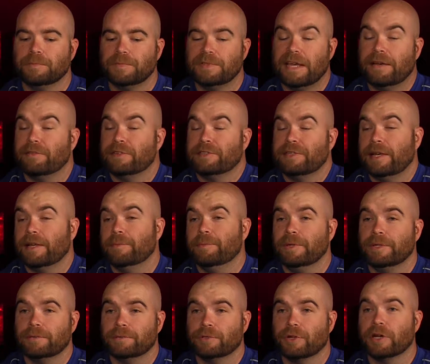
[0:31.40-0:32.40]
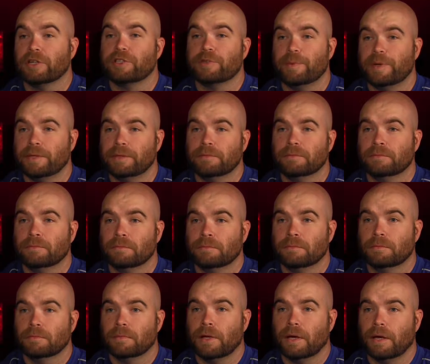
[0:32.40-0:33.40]
Devastated me, crushed me,
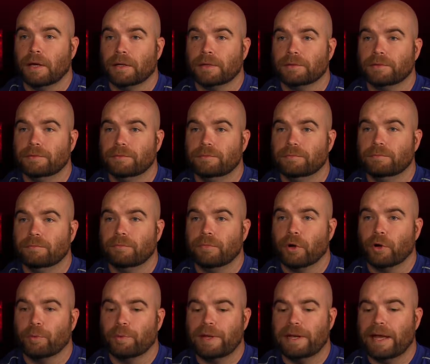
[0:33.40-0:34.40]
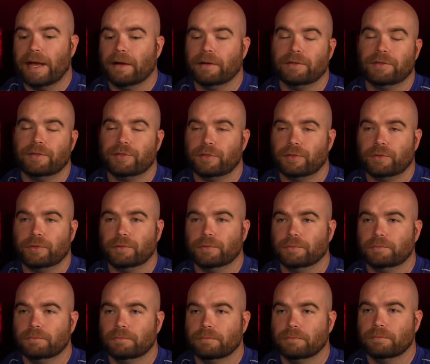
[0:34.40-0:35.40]
broke me down
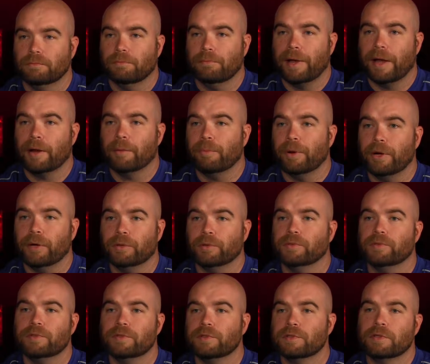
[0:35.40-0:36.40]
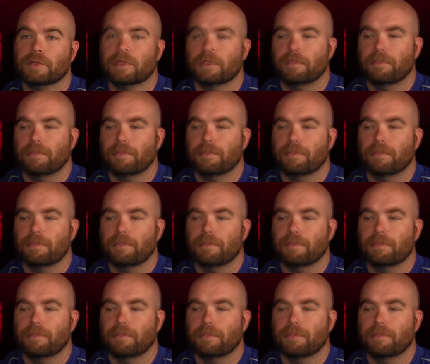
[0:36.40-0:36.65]
to bare bones,